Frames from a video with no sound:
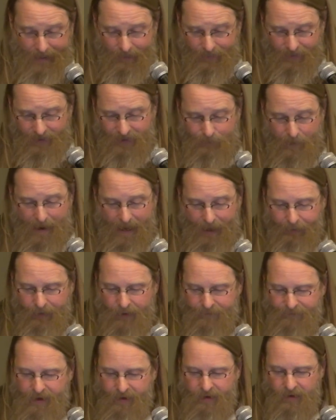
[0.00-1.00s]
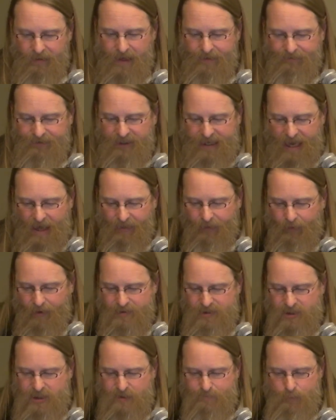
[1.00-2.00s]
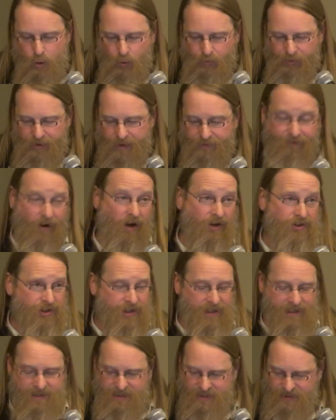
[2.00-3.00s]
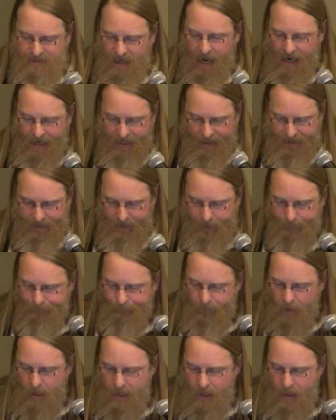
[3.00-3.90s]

in this manner if they're to live together as a smoothly functioning society.